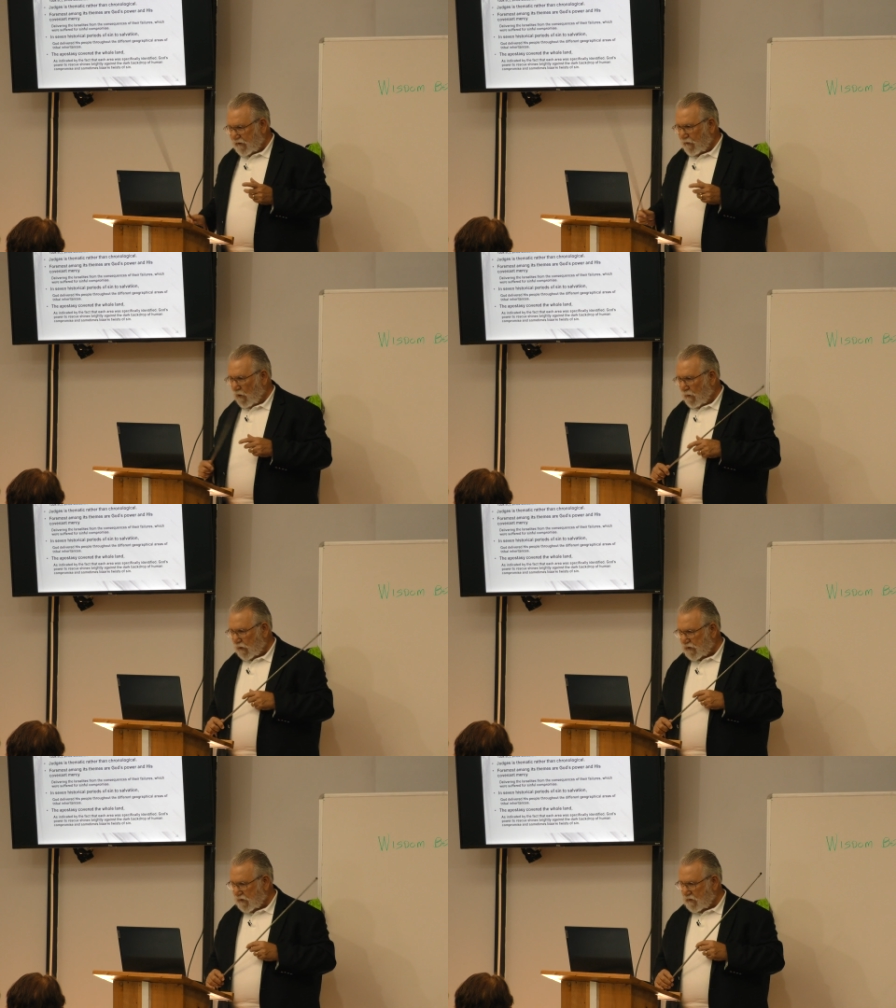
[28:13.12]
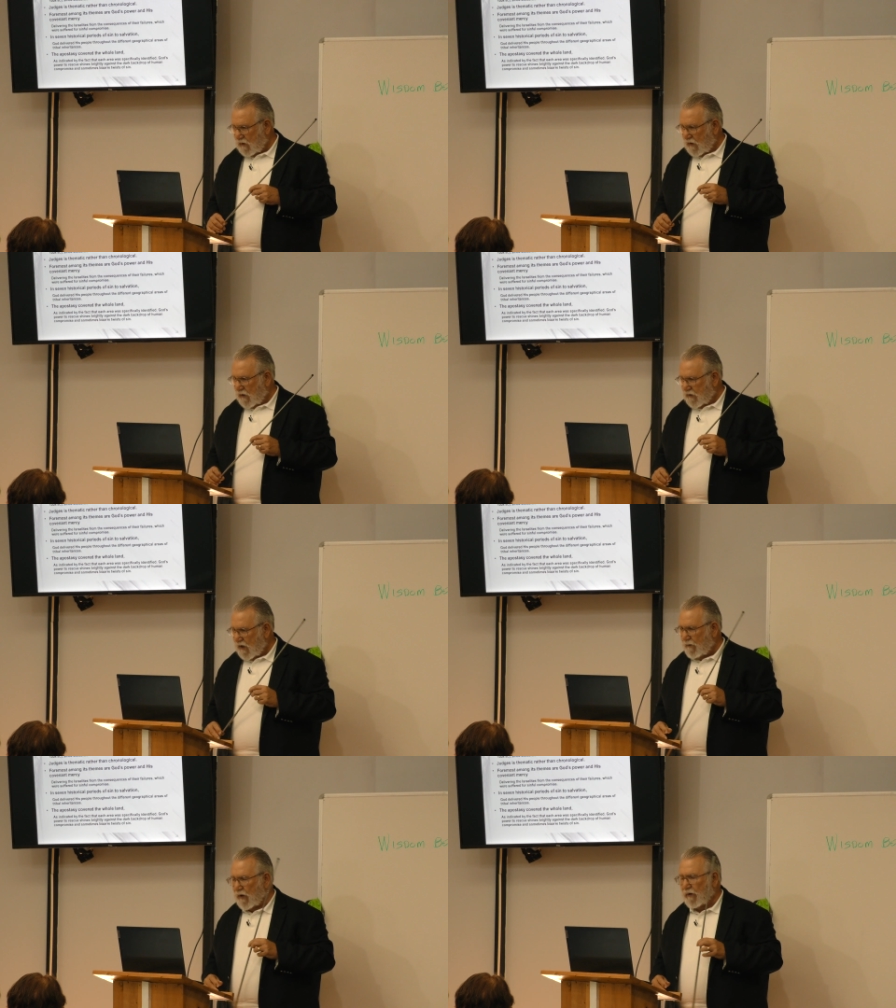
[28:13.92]
foremost
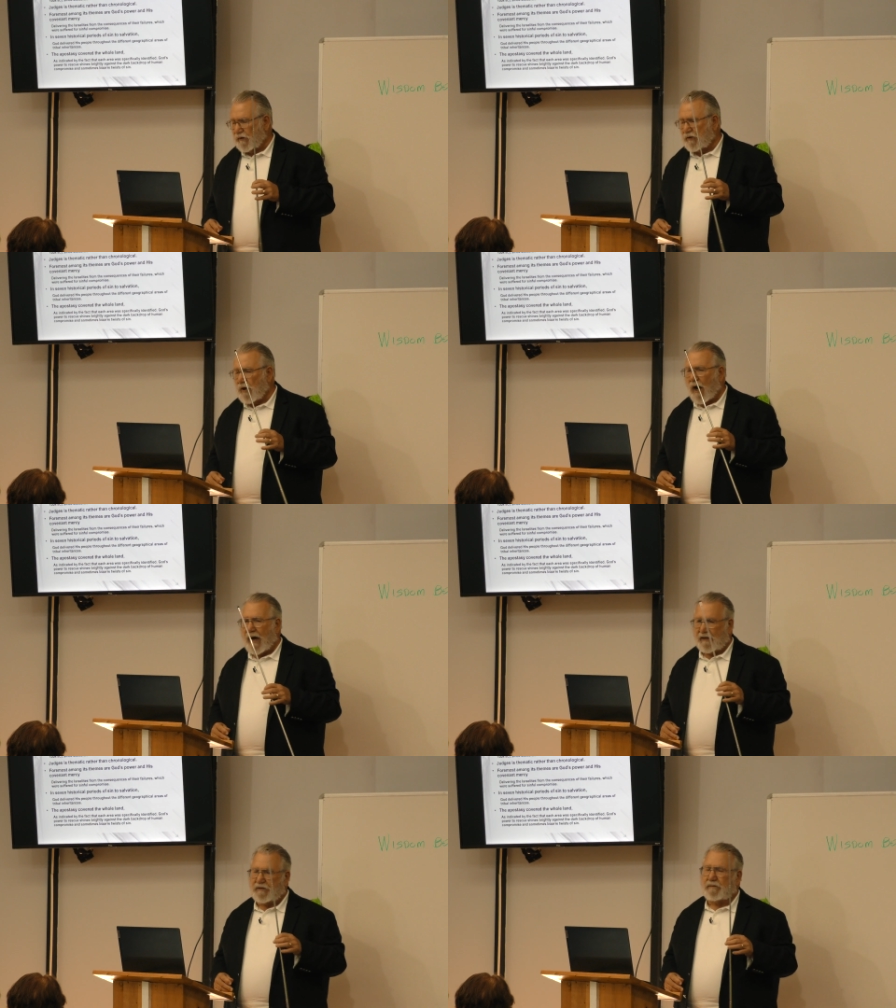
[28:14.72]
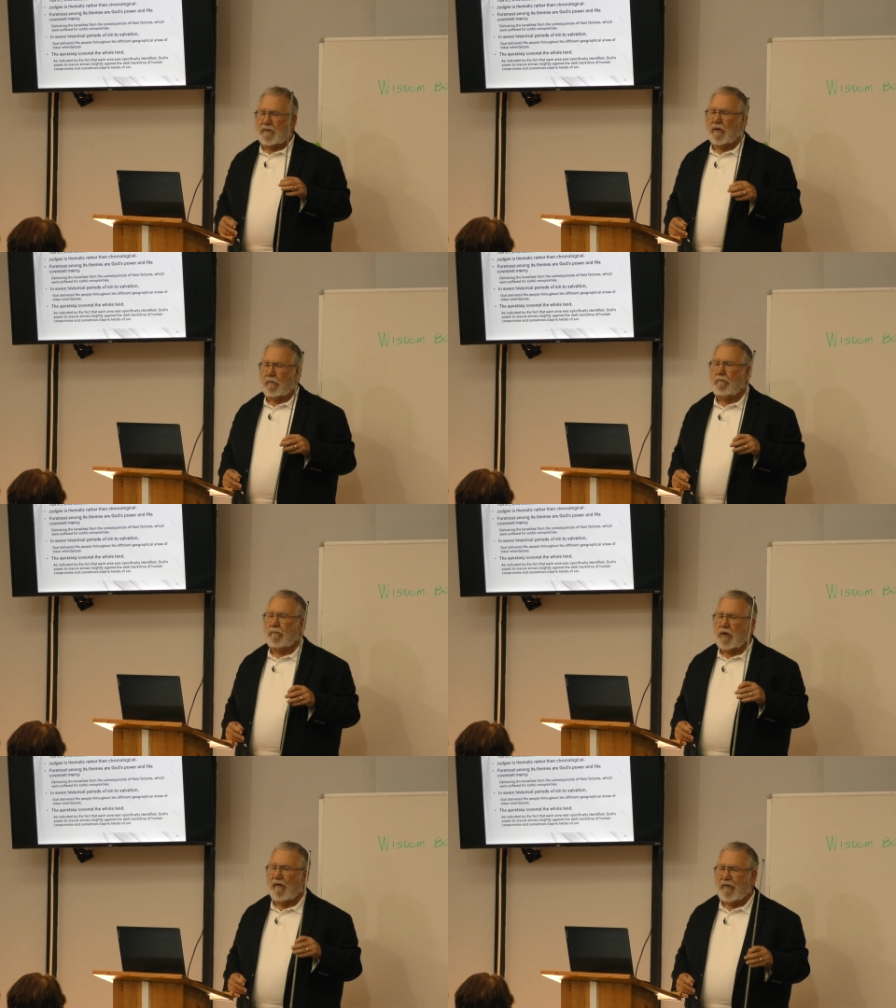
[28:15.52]
theme here is God's, you know,
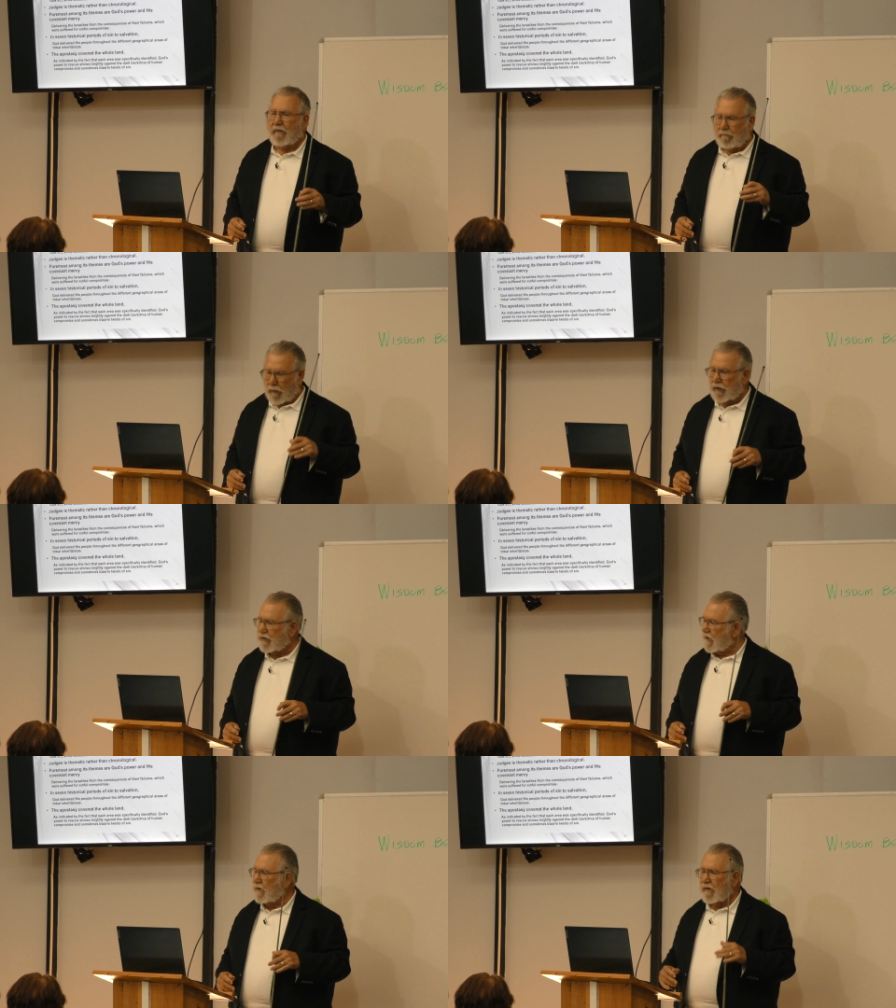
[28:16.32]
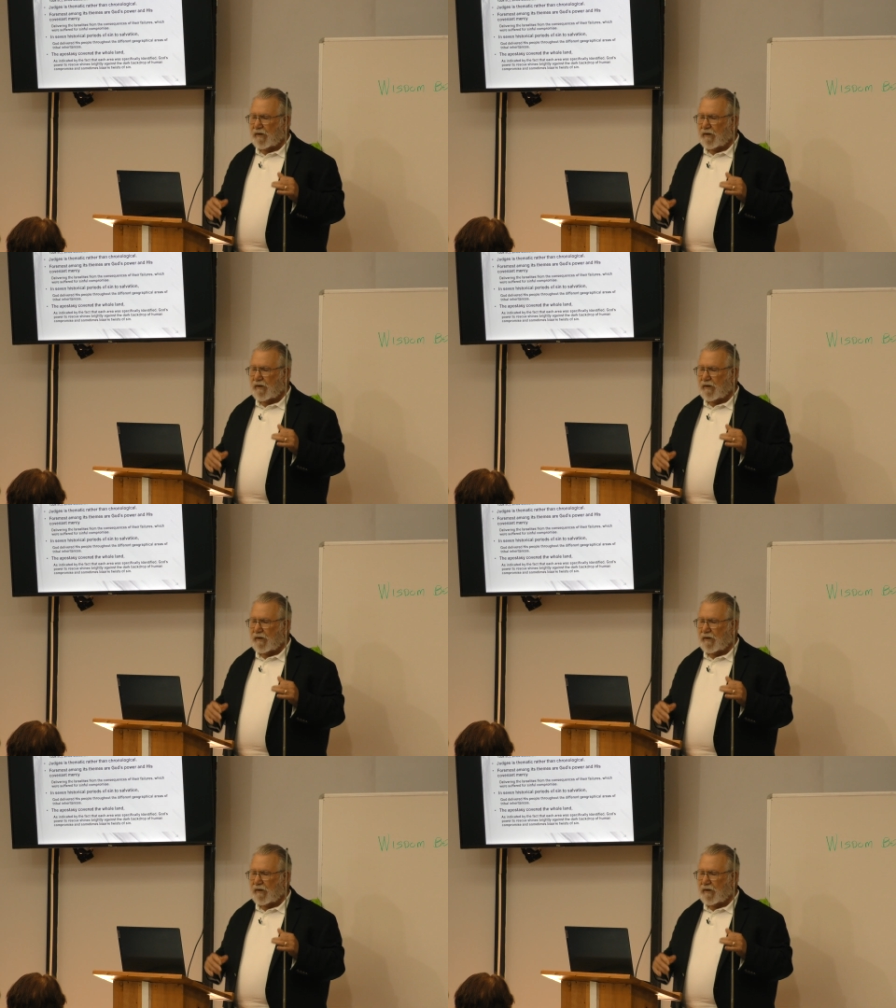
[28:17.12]
covenant mercy.